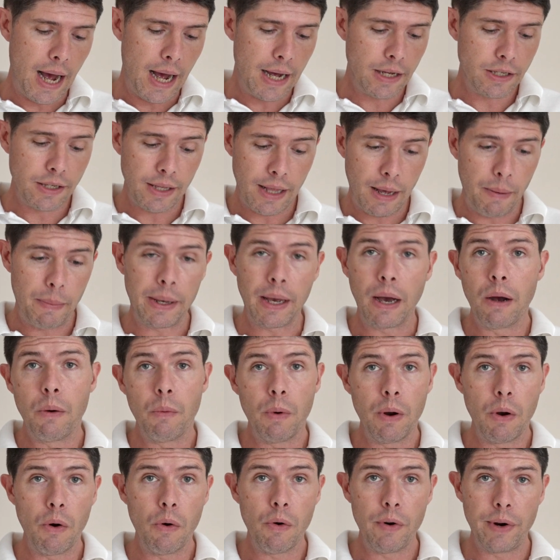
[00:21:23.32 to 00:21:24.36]
So there we go,
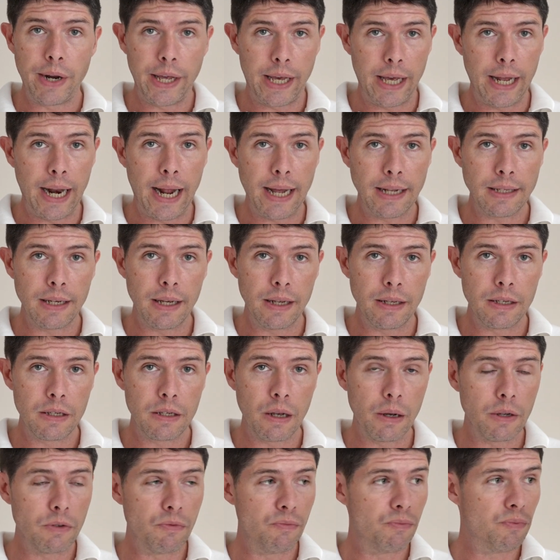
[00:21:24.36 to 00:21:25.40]
we're already connected.
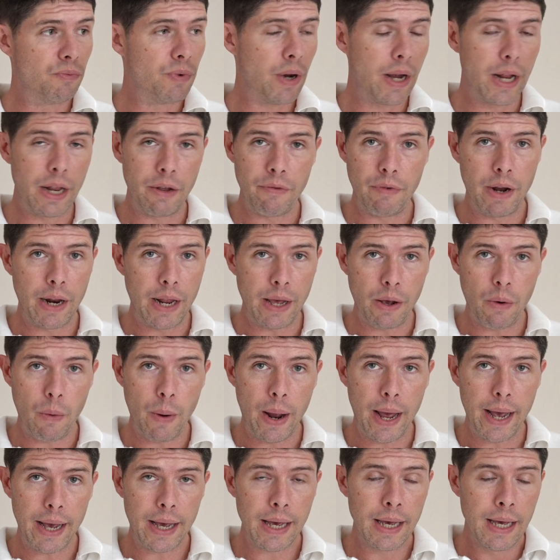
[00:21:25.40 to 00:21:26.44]
So it's really, really
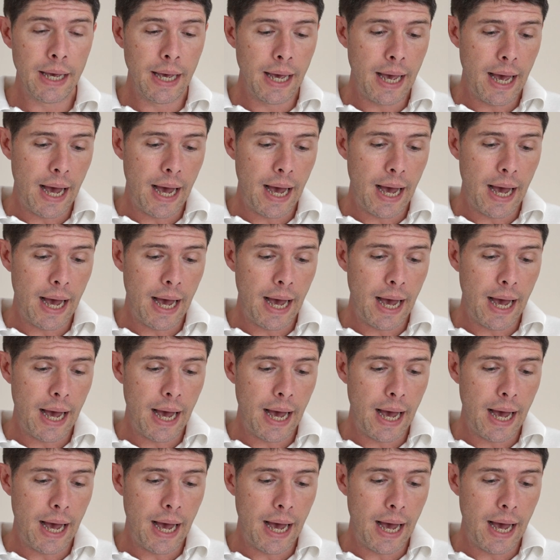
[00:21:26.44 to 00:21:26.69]
quick.